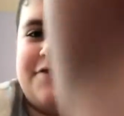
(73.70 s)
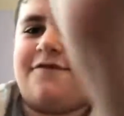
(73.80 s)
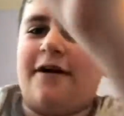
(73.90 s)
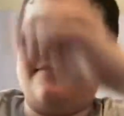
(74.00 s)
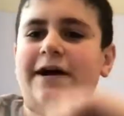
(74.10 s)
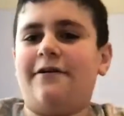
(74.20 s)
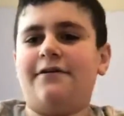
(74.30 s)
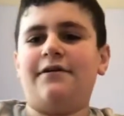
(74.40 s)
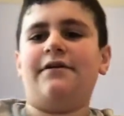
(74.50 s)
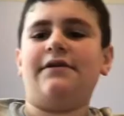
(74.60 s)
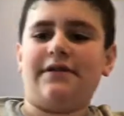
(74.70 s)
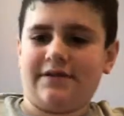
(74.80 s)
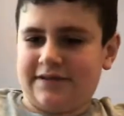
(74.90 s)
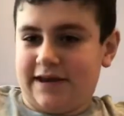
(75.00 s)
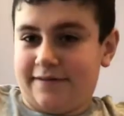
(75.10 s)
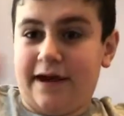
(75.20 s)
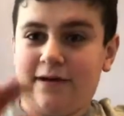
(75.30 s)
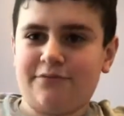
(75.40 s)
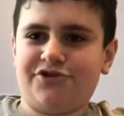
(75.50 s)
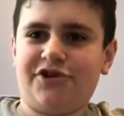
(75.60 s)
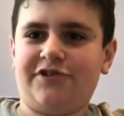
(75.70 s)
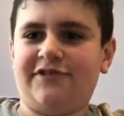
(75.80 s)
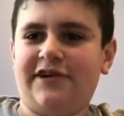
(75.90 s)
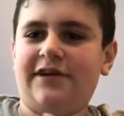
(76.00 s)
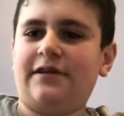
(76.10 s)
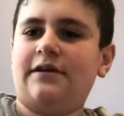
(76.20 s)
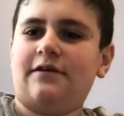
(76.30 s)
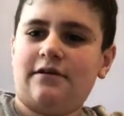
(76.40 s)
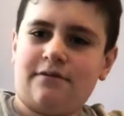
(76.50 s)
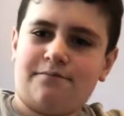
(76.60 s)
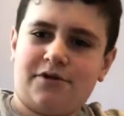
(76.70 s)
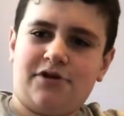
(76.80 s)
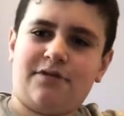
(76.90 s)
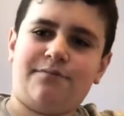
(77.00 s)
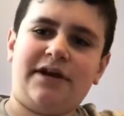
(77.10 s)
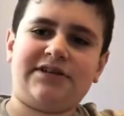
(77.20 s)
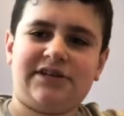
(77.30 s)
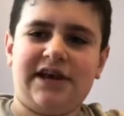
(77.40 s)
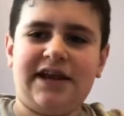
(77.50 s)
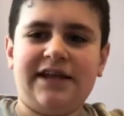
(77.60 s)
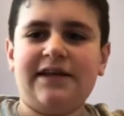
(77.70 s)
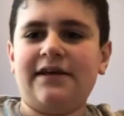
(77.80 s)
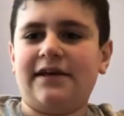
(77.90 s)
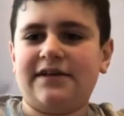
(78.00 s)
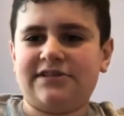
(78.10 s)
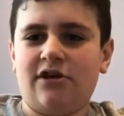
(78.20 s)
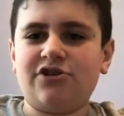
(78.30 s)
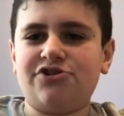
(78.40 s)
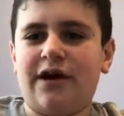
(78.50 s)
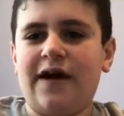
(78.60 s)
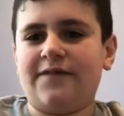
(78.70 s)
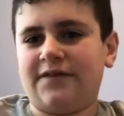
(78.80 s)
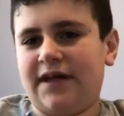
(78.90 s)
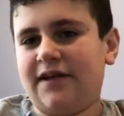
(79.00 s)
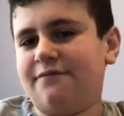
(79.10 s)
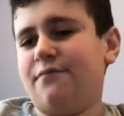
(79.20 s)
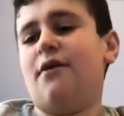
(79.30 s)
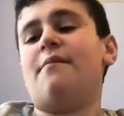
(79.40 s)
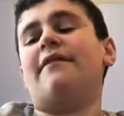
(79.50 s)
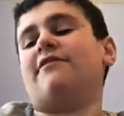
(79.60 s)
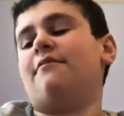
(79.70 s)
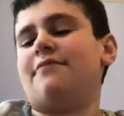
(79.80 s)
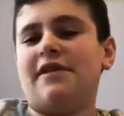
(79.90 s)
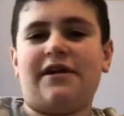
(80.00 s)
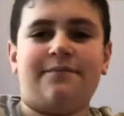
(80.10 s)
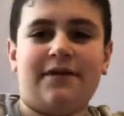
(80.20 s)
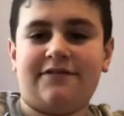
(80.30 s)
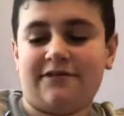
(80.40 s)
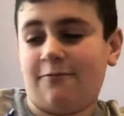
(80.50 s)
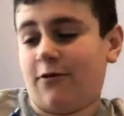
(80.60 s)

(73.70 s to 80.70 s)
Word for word: just found out. So yeah, now I'm sure you can see it. But you can basically hit it. As long as you have a lot of momentum, then it can basically